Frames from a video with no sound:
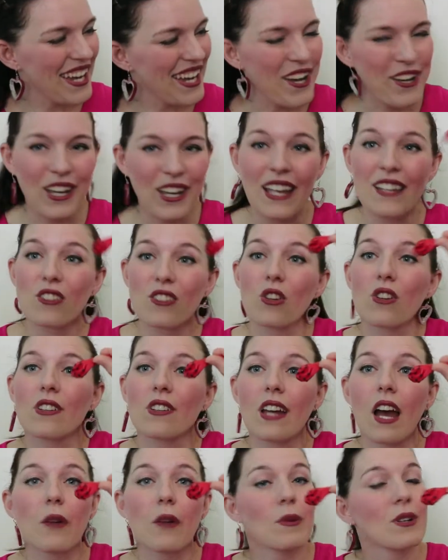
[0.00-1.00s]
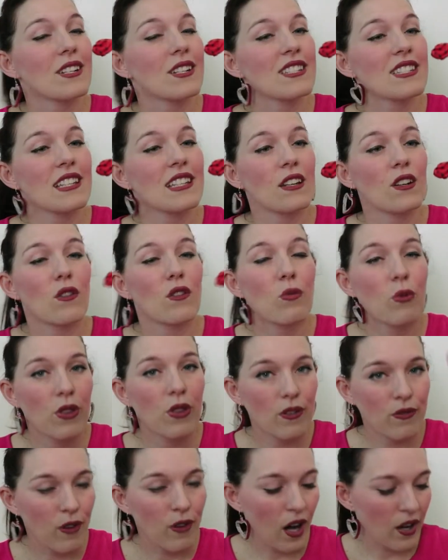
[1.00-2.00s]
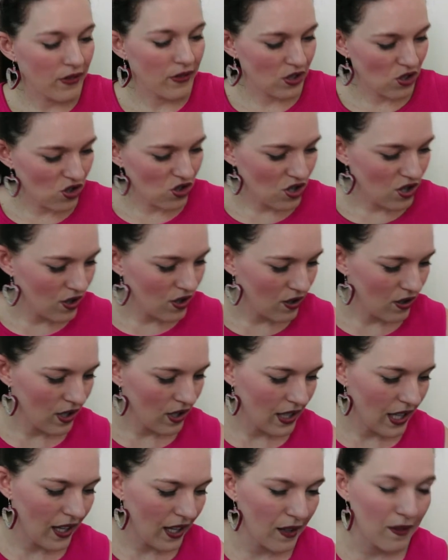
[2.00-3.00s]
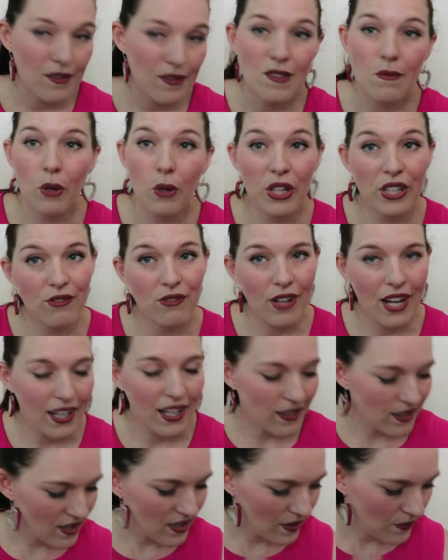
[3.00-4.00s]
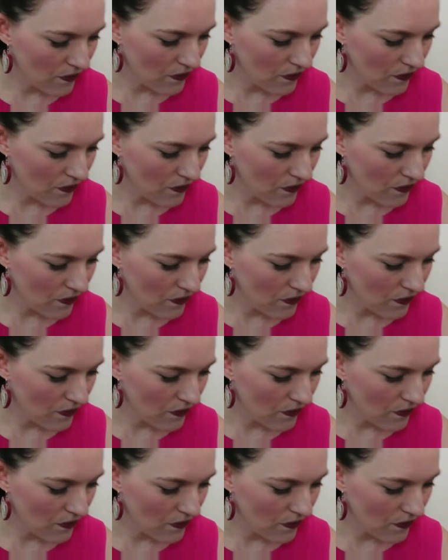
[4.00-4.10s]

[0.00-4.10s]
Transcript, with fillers: Okay, so I'm going to start off with the 5 inch uh, spotty round.